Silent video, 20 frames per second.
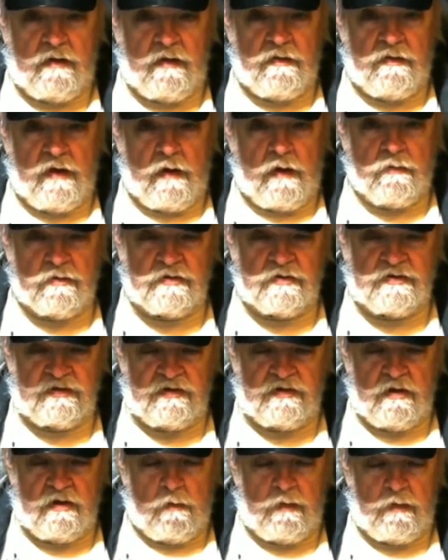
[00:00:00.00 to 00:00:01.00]
that
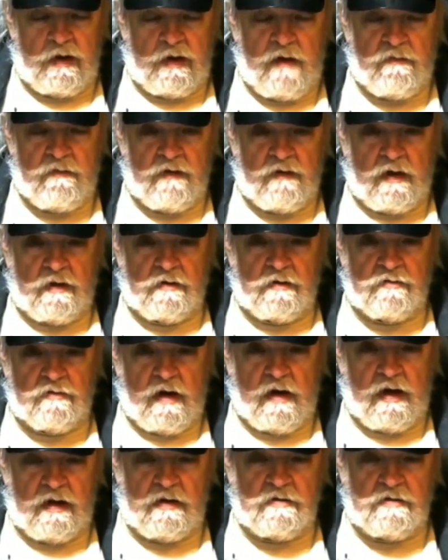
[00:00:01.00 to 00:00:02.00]
was behaving like a
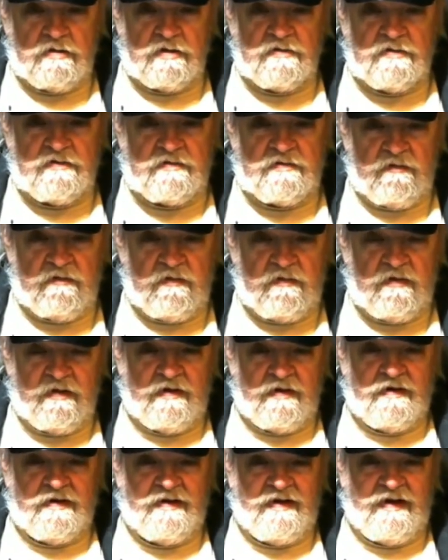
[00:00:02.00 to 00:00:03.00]
dragon, just
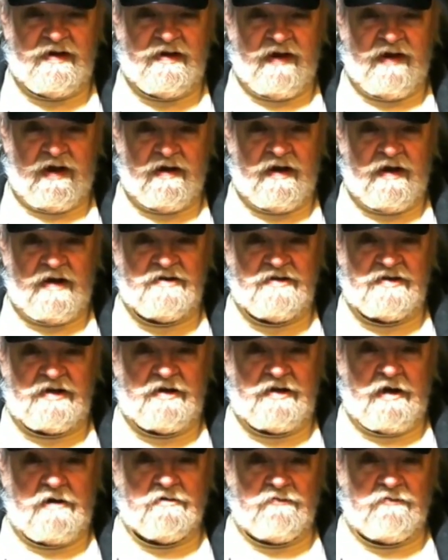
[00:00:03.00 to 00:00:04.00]
as a
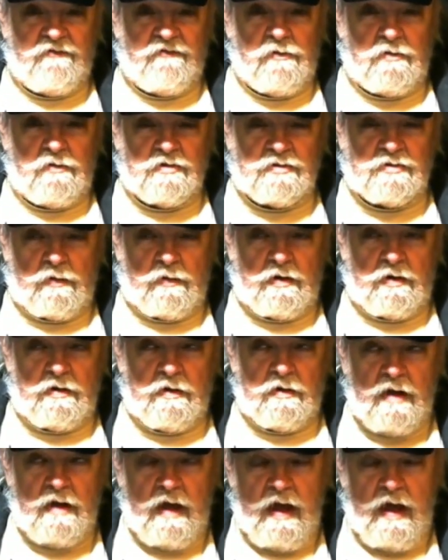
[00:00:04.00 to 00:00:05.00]
young foolish one,
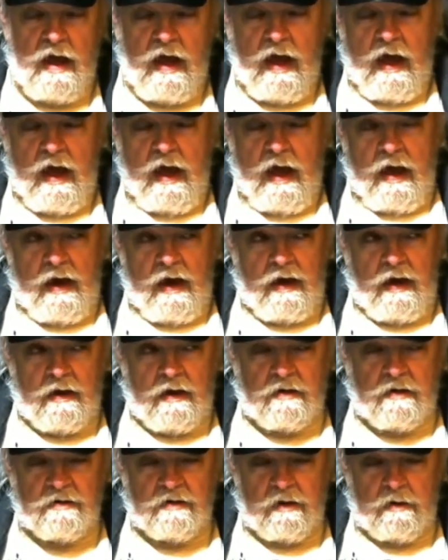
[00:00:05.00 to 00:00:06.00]

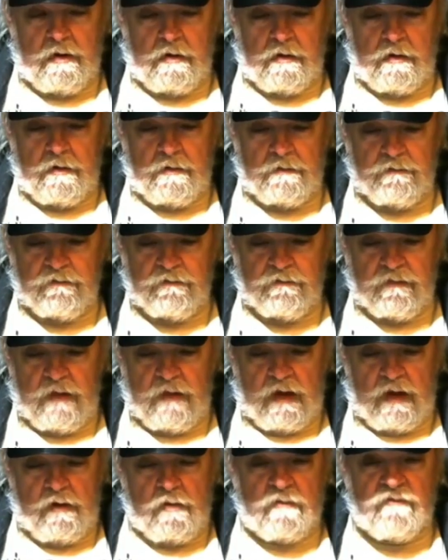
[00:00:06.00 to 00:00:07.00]
and
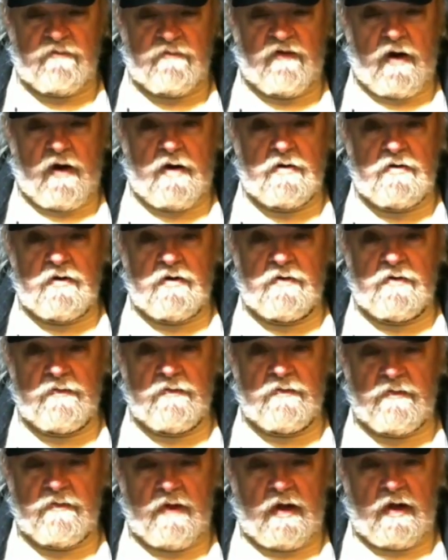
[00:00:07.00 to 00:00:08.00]
they couldn't find
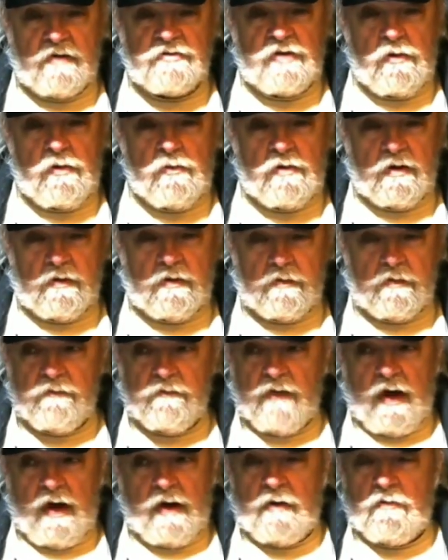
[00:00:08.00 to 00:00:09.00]
a token.
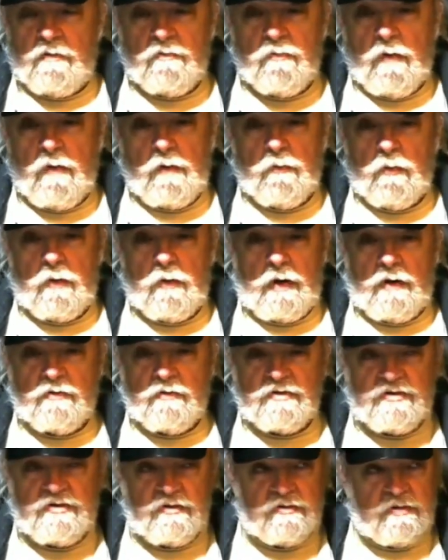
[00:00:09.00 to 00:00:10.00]
I don't even remember what I
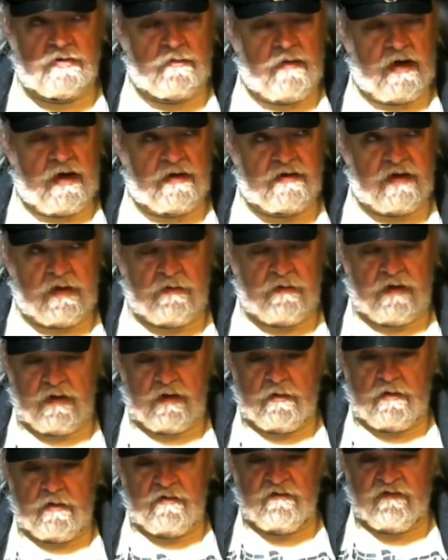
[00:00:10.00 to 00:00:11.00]
was using back then. They
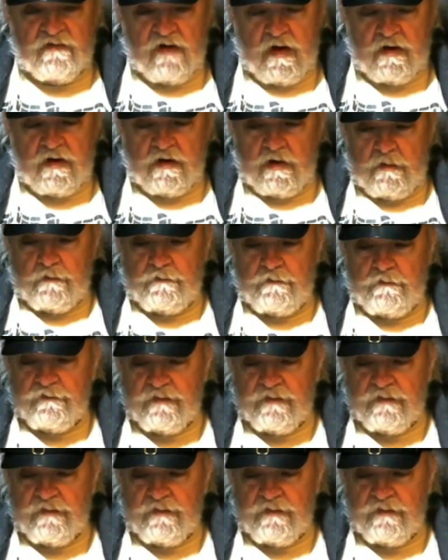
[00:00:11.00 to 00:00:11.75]
couldn't find it.